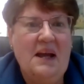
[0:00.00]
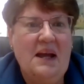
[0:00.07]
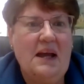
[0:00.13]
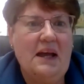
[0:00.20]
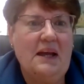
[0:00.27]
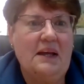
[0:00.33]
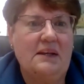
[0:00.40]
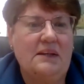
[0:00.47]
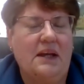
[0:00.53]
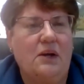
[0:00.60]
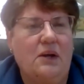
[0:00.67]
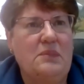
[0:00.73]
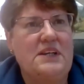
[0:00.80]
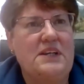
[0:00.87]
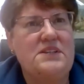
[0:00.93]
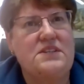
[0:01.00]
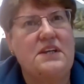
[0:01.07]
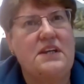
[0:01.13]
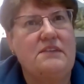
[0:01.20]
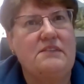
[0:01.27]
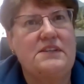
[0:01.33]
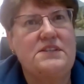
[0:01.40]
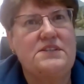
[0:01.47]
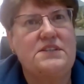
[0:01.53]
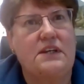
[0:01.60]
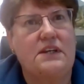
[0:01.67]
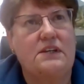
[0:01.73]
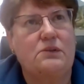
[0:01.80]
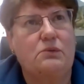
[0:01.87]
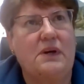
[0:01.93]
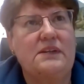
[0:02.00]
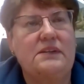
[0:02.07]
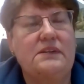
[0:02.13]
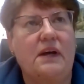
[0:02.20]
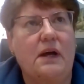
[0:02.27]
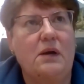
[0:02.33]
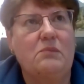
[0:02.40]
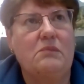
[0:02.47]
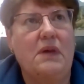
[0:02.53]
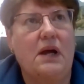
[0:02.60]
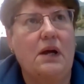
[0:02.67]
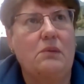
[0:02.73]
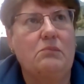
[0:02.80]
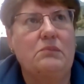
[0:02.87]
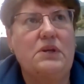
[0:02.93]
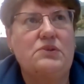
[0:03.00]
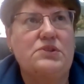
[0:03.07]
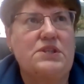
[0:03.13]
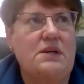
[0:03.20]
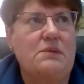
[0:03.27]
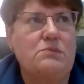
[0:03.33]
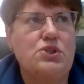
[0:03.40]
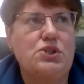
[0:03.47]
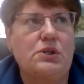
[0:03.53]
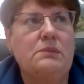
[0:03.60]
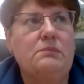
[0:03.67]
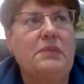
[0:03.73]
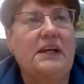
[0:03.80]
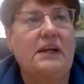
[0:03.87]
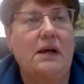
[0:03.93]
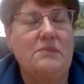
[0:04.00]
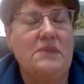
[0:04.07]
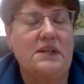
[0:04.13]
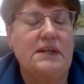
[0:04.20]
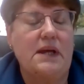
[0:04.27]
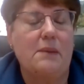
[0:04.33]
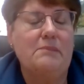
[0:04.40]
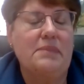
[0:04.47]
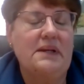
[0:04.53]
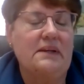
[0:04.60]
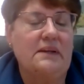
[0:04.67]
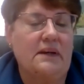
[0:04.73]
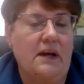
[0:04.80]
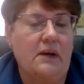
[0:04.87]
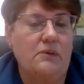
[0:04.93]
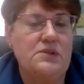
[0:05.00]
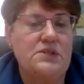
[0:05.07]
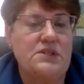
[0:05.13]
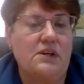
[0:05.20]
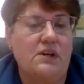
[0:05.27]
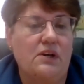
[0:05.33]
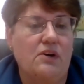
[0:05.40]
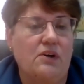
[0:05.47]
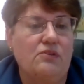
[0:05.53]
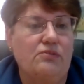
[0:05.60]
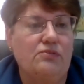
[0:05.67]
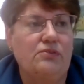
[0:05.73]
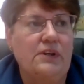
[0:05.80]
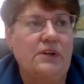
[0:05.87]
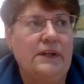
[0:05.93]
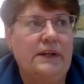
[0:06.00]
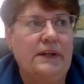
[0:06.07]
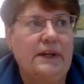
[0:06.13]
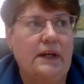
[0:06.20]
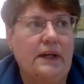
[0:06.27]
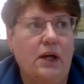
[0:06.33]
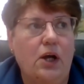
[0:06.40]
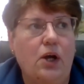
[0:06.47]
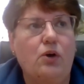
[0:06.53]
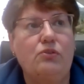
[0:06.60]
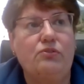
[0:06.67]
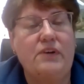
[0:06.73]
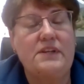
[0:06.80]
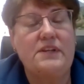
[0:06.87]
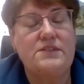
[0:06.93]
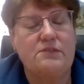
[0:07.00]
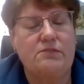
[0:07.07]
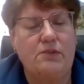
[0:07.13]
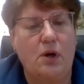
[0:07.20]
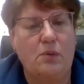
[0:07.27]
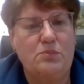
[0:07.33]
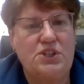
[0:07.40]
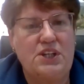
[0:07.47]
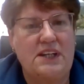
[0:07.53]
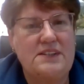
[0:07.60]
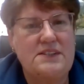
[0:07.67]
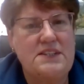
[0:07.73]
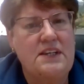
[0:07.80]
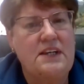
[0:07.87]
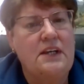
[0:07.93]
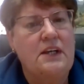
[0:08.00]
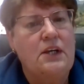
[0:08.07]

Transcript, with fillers: And our minister even said at one time, um, museums shouldn't become the dumping grounds of uh, offensive objects